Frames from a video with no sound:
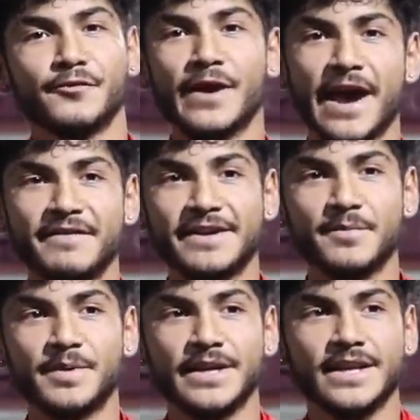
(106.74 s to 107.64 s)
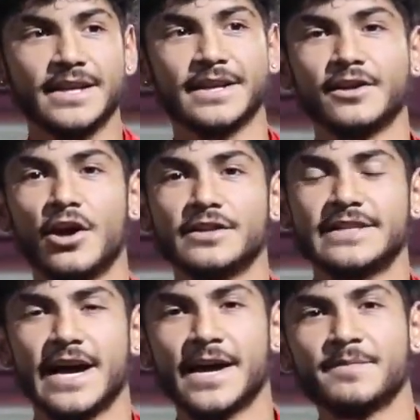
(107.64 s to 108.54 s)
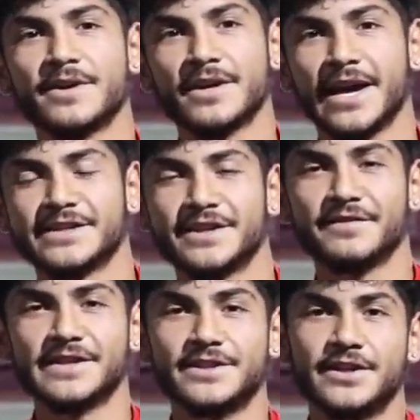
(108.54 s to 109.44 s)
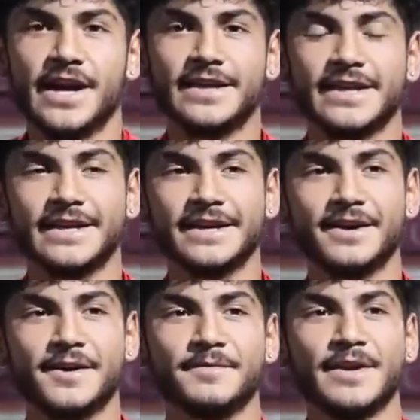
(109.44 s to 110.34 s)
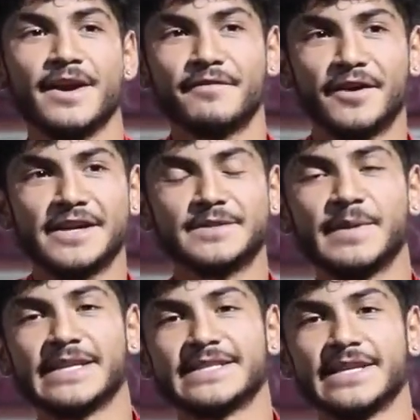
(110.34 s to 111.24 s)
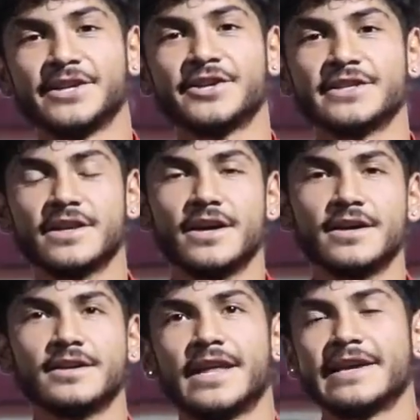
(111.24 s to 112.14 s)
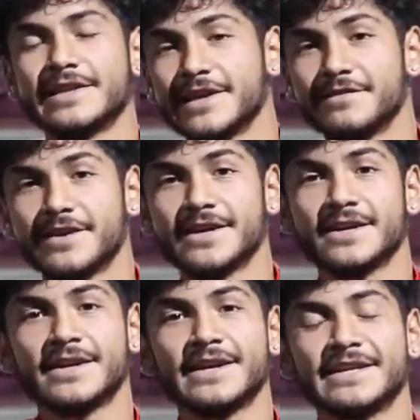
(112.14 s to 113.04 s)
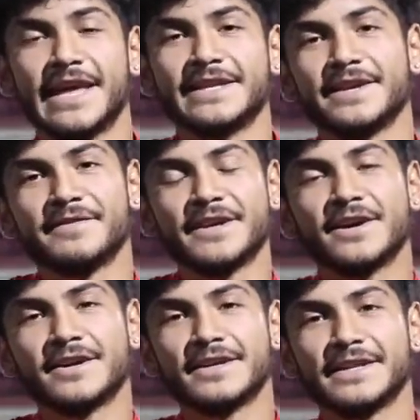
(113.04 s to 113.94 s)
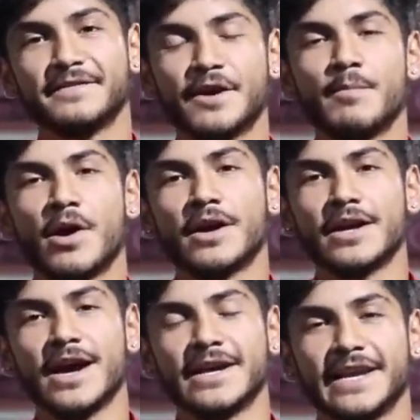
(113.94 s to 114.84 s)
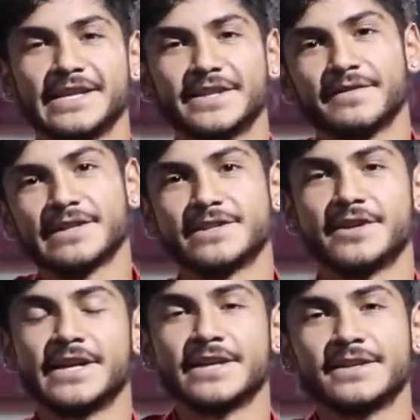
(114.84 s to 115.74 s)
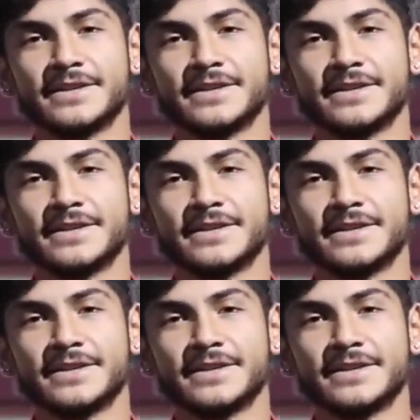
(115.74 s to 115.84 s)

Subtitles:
we haven't competed in a long time, HF history. I think for us being seniors, leaving a mark on HF history.